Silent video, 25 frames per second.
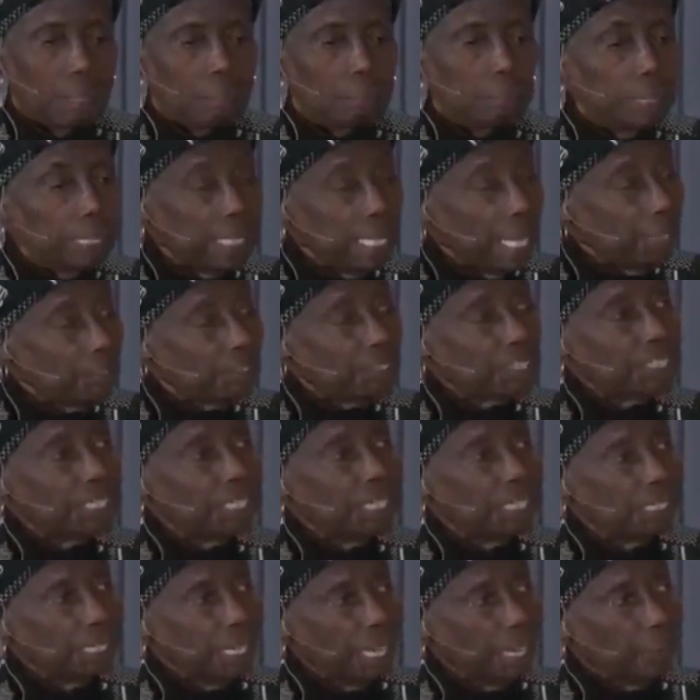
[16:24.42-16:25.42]
But I've
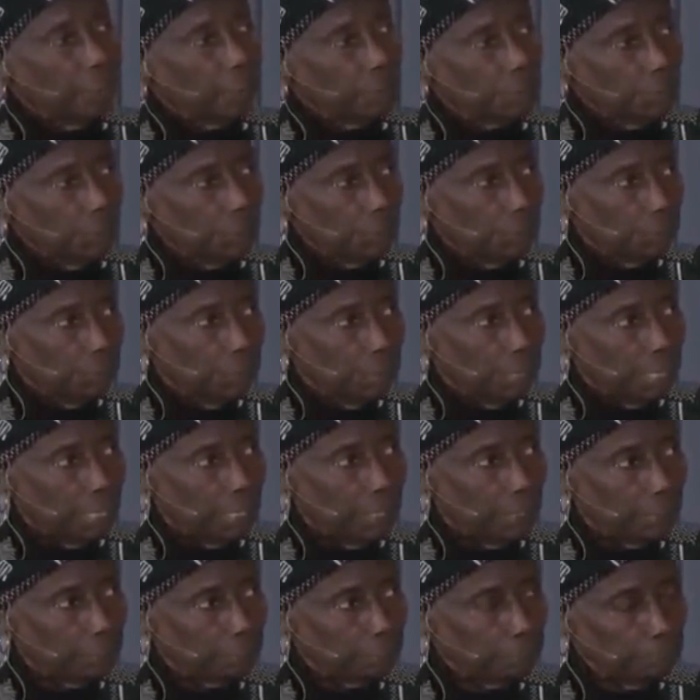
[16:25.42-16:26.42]
said I was going to be
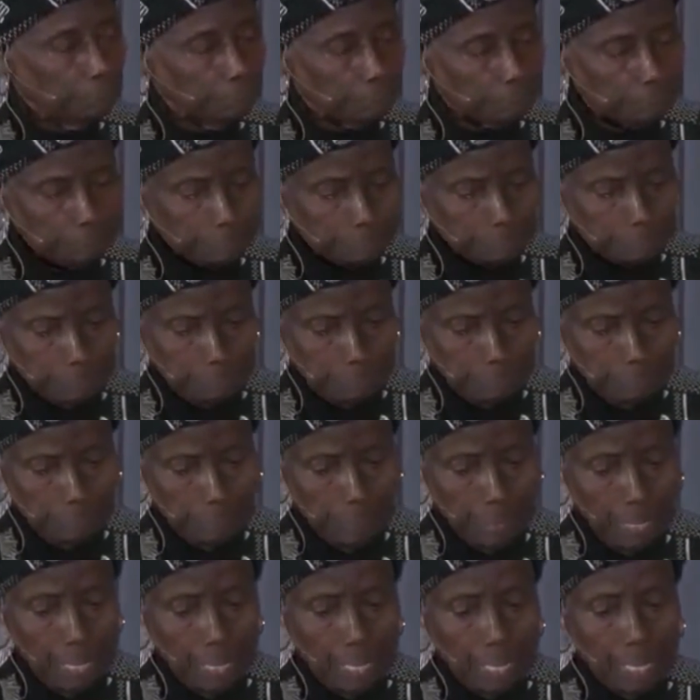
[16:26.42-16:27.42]
there.
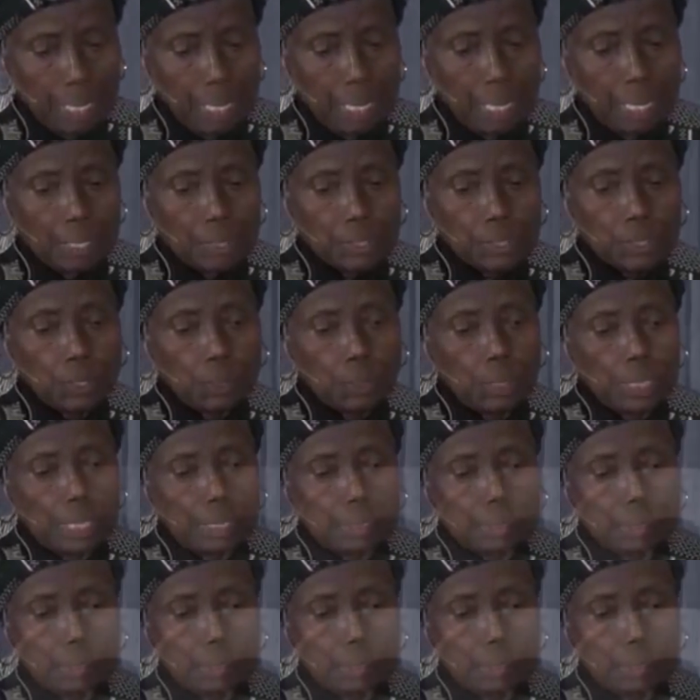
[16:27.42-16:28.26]
So they